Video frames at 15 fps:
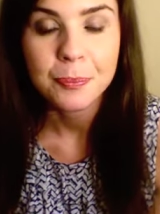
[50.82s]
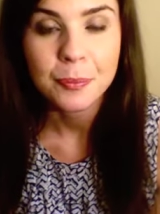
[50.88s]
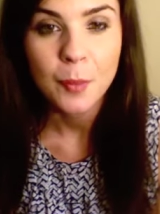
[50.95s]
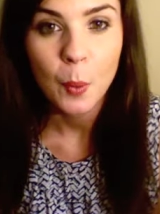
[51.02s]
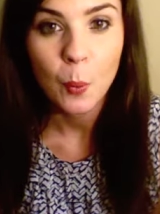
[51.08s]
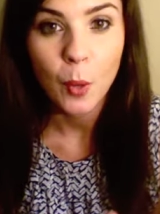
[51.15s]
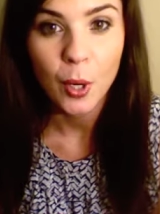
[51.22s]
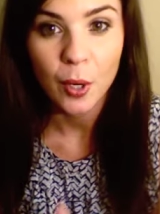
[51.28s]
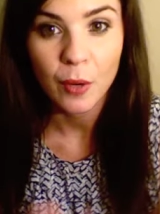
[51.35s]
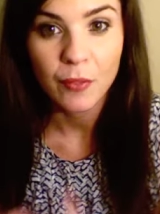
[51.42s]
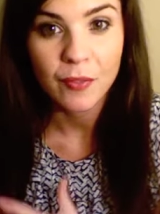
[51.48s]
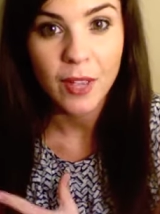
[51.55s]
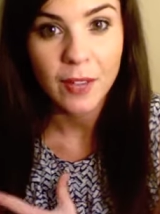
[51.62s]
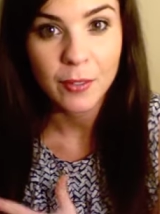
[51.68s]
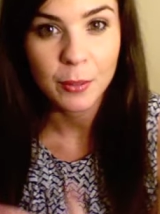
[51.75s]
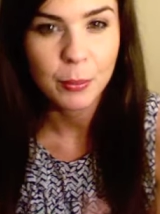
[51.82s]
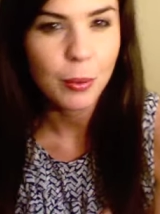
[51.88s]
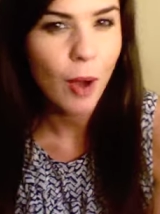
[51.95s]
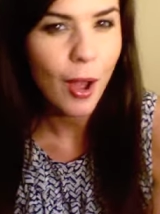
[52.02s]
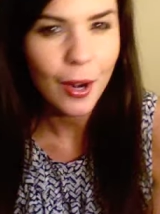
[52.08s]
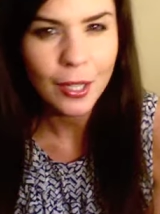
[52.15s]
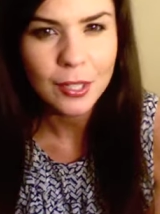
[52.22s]
what her favorite
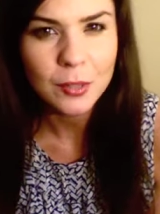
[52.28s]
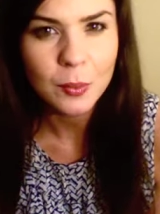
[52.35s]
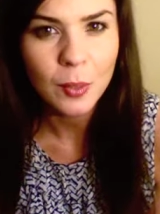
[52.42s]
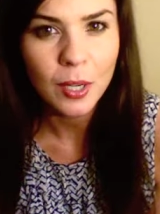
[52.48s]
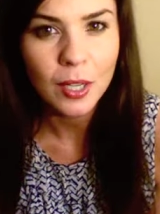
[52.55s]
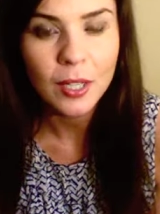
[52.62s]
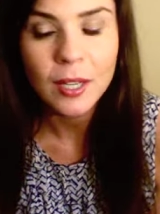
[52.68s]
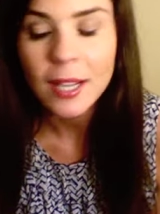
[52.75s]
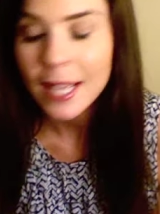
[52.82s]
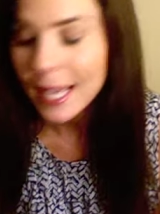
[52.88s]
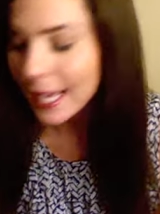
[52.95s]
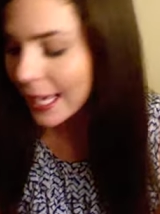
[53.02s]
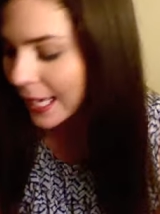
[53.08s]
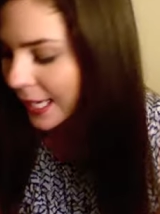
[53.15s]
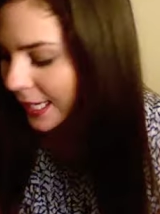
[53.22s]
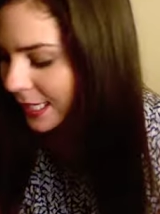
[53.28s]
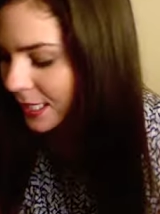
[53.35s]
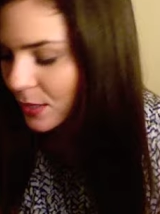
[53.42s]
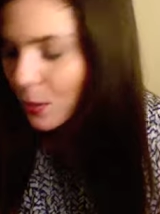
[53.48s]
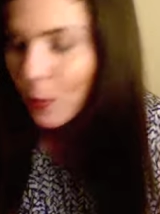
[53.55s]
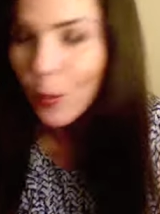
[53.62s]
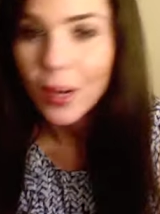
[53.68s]
products were. And
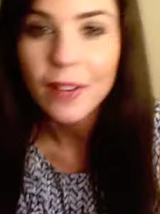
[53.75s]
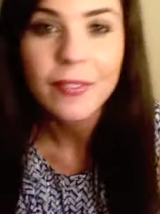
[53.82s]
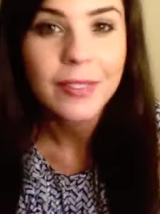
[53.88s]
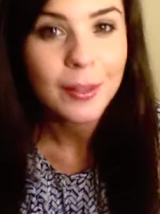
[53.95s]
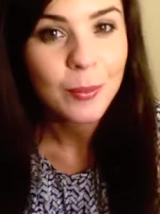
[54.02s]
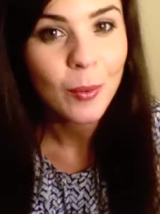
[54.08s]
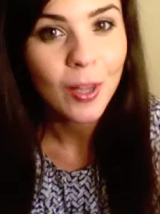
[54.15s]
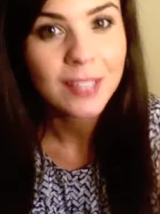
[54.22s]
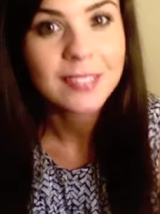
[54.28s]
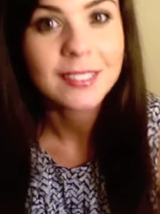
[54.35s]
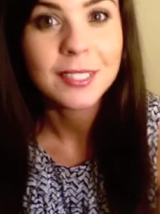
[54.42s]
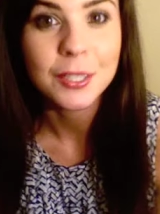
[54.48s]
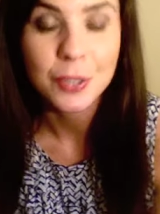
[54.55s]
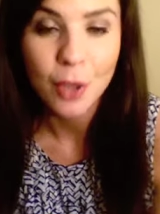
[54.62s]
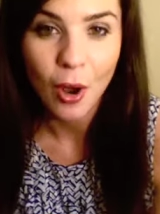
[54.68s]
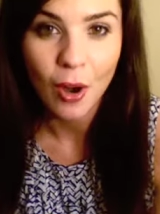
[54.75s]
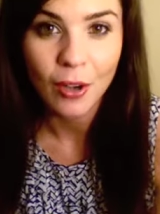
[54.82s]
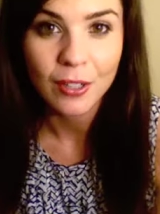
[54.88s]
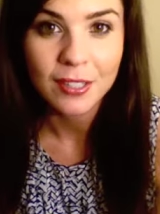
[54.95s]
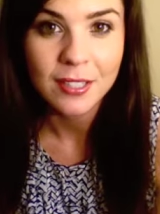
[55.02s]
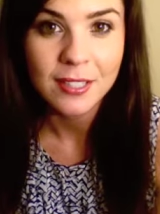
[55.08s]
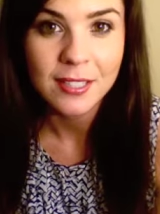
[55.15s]
one of them was the
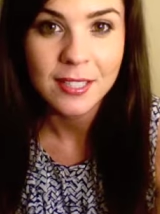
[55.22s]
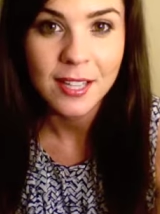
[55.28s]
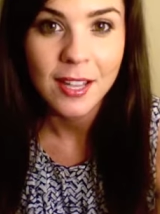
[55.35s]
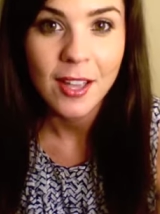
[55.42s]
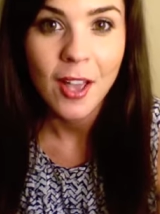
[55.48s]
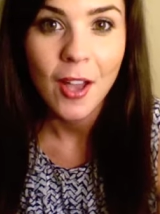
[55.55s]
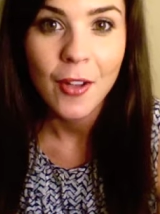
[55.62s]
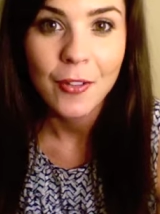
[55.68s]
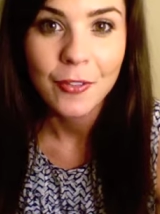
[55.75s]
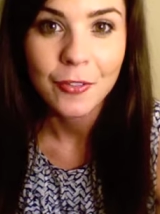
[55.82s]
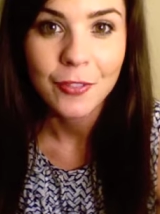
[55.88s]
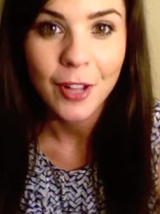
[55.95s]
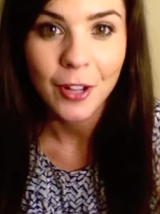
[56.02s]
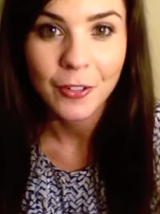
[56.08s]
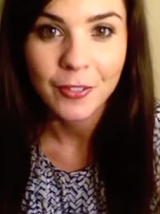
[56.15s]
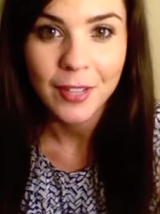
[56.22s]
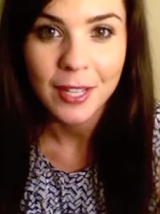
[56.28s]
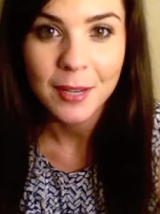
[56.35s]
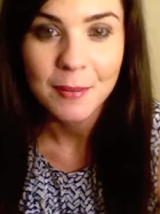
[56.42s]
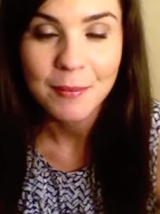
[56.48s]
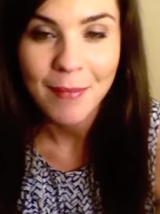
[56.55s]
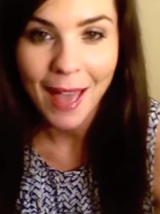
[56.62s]
NARS
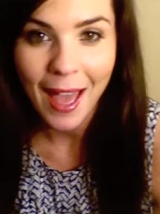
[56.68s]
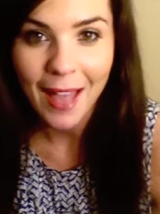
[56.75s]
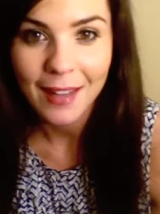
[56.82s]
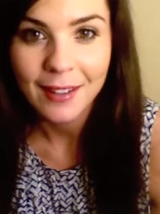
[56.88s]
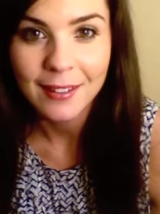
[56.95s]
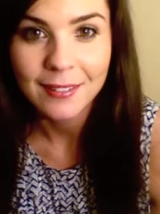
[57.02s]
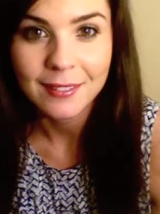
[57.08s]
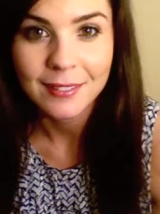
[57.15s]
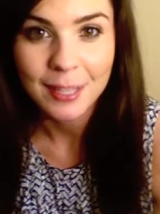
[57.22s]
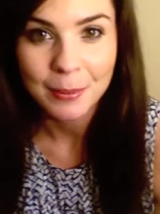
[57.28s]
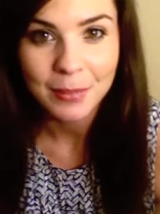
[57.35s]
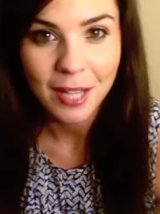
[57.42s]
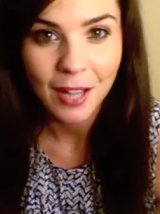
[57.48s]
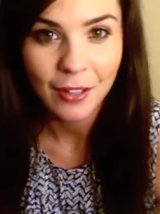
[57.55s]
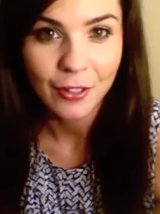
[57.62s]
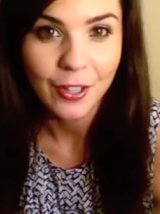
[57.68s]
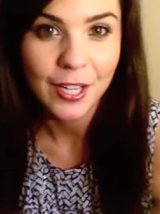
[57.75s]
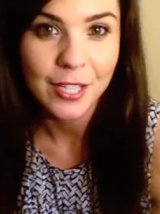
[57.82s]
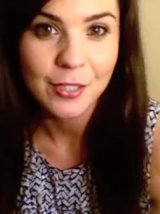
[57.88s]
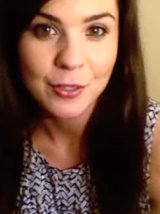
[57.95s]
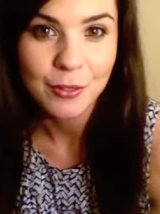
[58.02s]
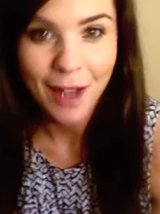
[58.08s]
Velvet Matte Lip Color
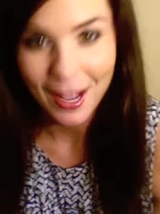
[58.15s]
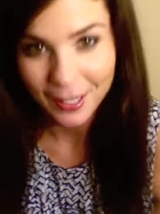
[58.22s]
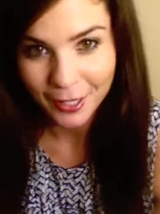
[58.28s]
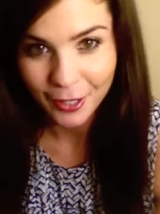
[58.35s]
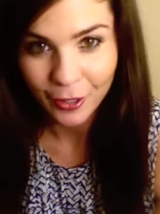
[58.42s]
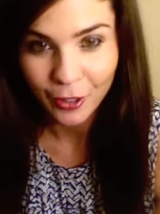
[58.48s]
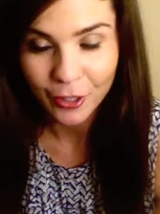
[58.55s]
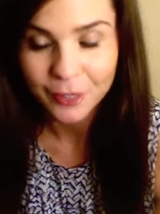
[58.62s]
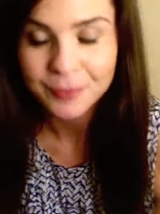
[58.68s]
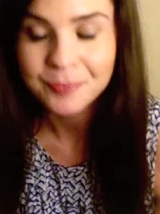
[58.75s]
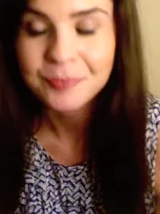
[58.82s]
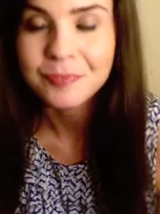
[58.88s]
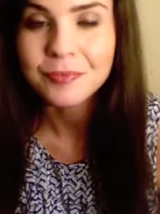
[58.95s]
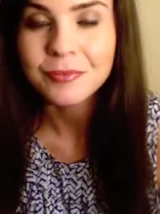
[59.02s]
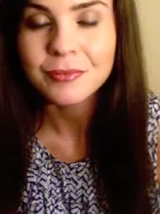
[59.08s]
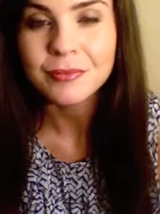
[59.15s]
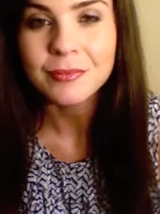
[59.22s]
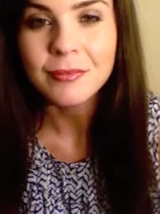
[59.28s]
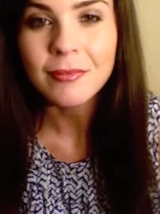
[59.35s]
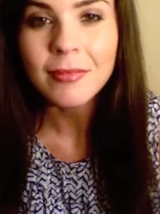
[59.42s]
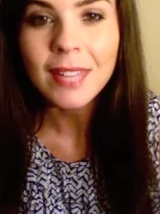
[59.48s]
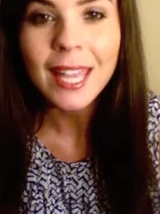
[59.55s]
in Dragon Girl.
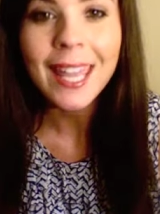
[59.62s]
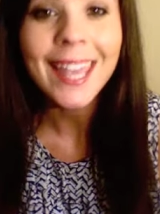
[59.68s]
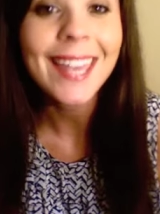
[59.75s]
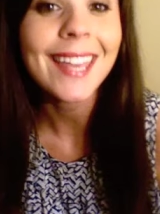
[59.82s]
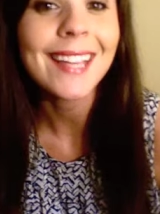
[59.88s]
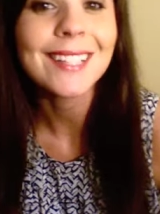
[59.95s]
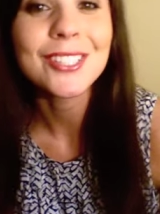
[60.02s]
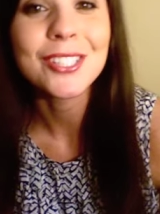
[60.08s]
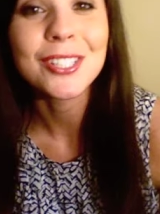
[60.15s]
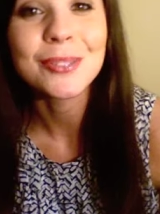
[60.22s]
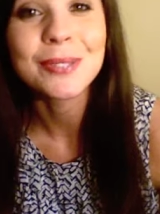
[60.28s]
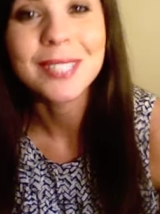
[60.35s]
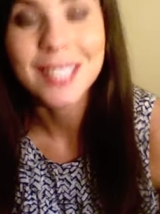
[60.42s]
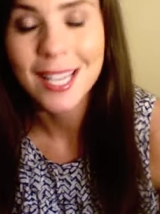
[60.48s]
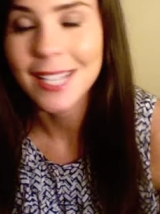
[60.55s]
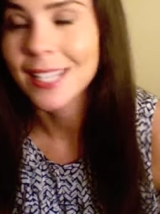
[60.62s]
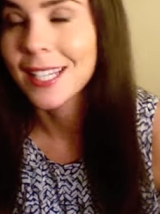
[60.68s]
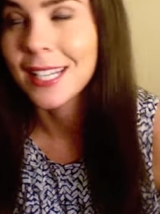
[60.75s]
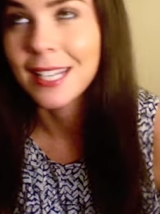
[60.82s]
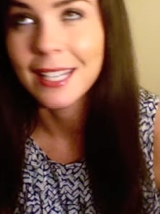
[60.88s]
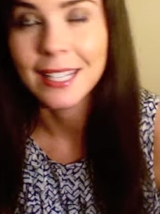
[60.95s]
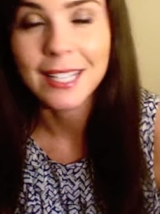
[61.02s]
And she was saying
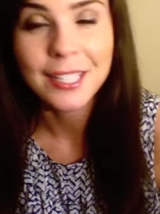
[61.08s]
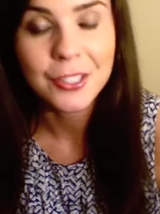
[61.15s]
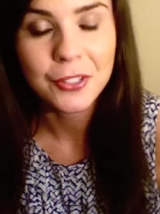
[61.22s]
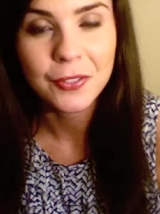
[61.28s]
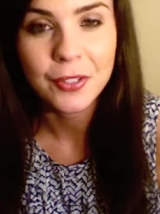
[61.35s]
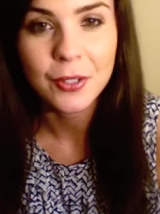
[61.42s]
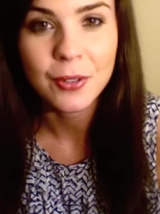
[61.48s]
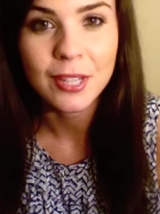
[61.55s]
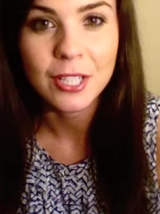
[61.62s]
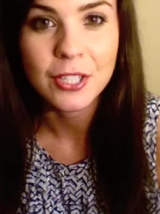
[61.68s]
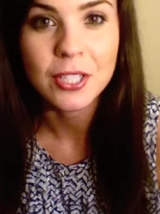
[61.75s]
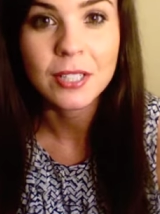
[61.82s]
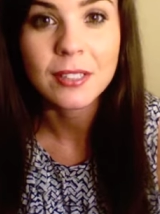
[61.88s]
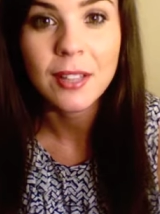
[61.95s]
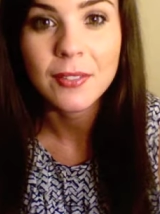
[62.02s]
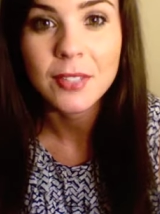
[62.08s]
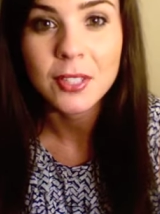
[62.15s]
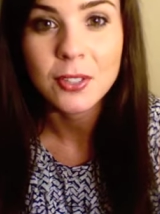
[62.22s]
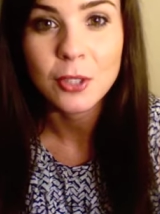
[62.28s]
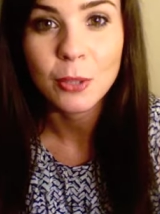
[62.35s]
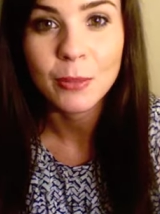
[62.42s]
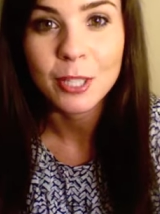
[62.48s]
in an interview that she loves
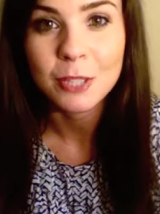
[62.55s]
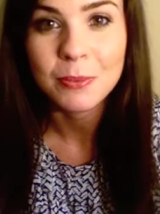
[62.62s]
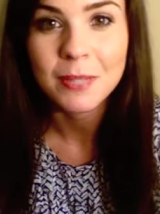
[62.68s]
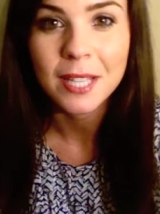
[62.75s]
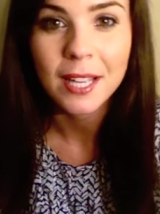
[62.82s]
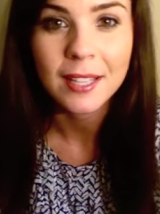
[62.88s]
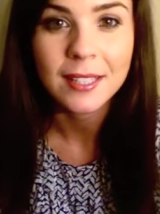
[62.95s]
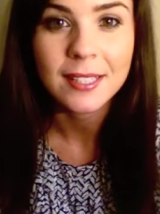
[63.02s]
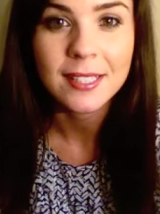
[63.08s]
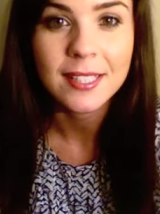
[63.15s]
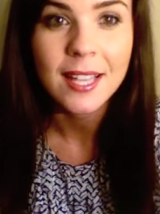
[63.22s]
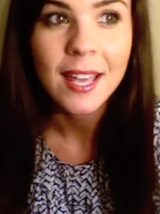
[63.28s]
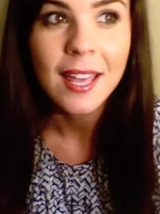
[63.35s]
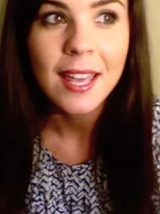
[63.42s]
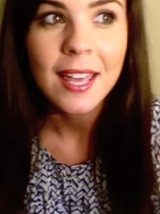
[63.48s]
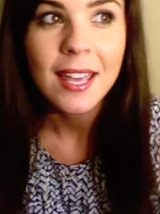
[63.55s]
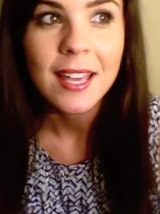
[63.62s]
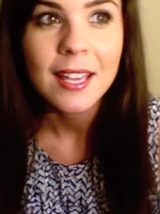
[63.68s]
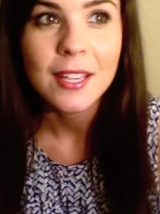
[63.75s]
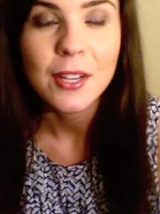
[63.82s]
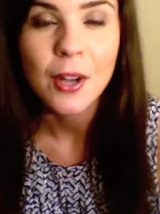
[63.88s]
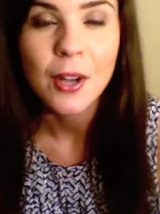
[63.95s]
it so much because, you